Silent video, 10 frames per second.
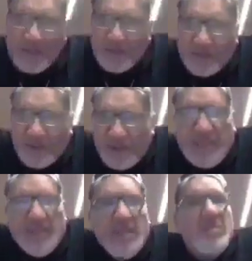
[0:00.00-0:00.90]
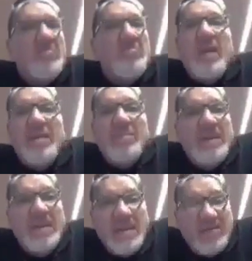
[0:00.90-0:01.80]
that Santorini
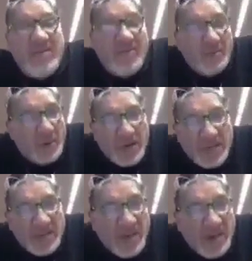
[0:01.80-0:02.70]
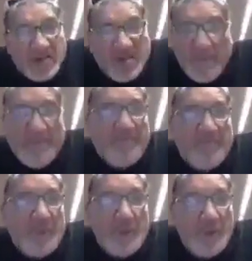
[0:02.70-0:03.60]
maybe even brings us,
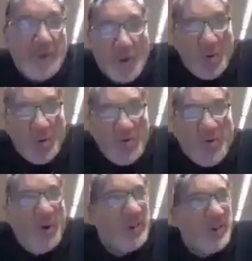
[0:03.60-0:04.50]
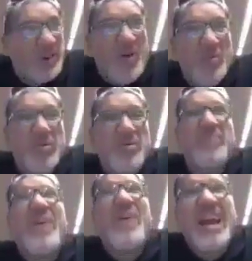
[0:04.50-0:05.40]
you know,
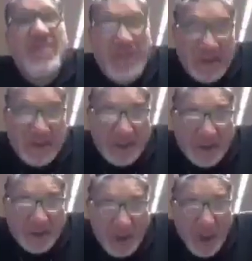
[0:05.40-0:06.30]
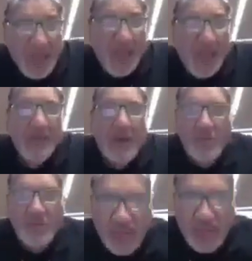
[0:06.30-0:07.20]
4,500 euro.
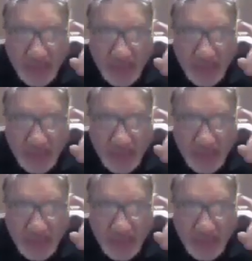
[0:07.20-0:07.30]
Now